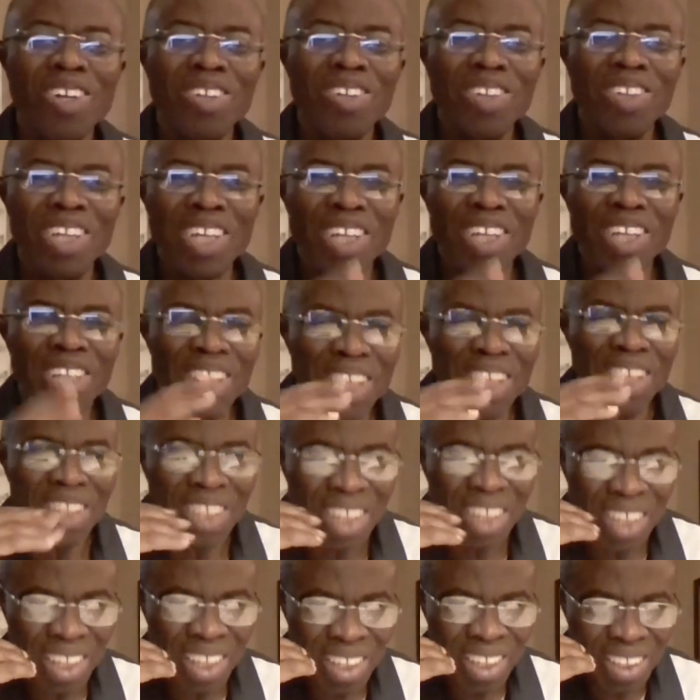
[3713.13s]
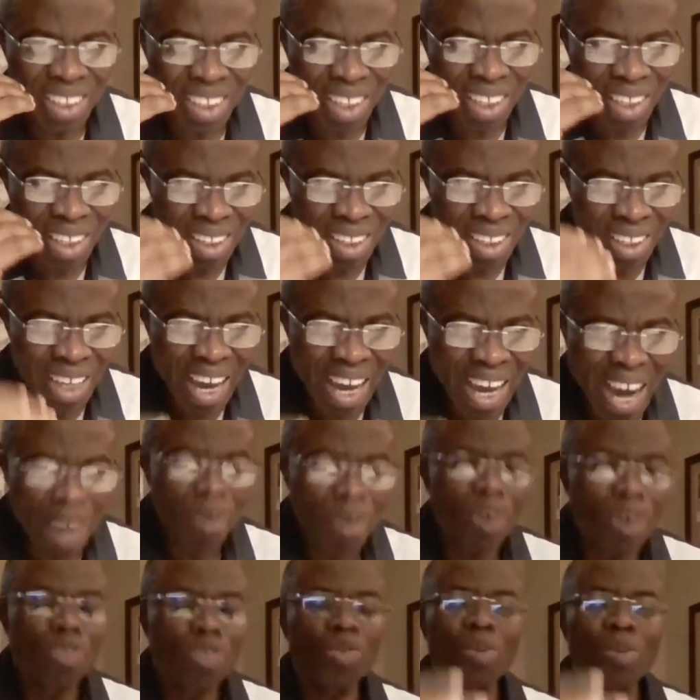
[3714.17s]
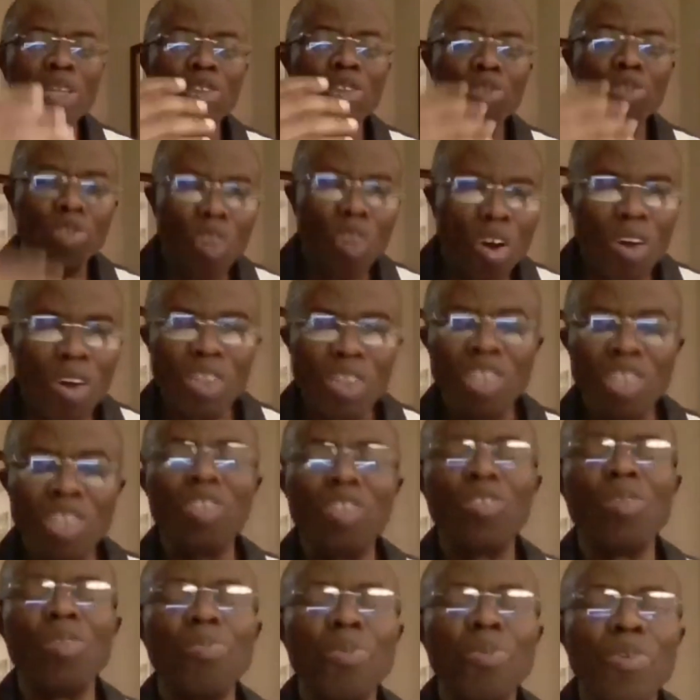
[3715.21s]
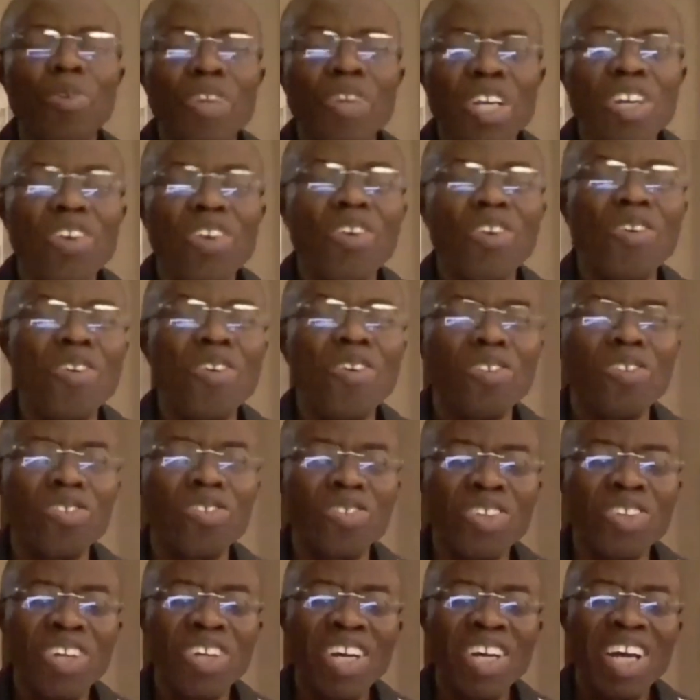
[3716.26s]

The, the, the, the, the arrows will be turned into pruning hooks.